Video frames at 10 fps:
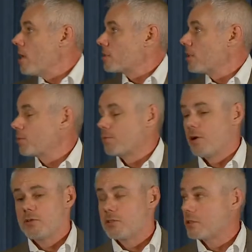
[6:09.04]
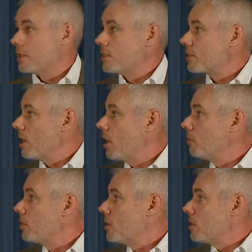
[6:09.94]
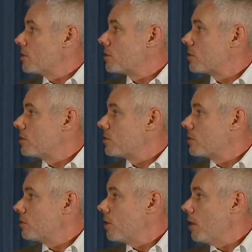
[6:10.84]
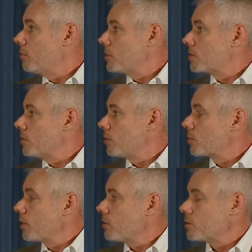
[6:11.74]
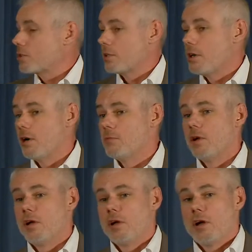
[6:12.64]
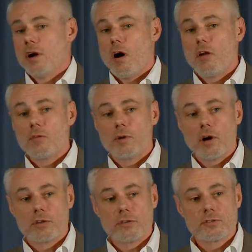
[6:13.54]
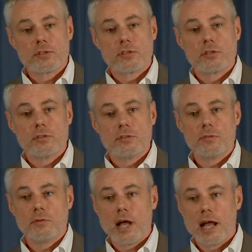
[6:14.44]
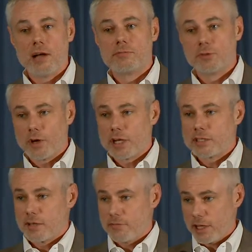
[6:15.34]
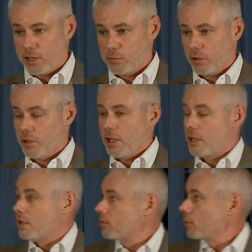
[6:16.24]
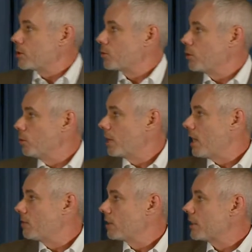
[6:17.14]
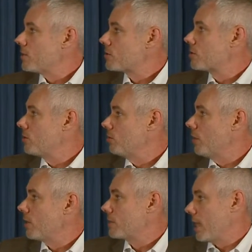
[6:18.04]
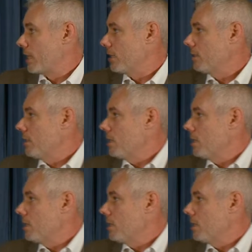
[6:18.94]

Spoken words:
So the proposal is to approach all the partners who have drugs available for whom we'll have at least 2-month data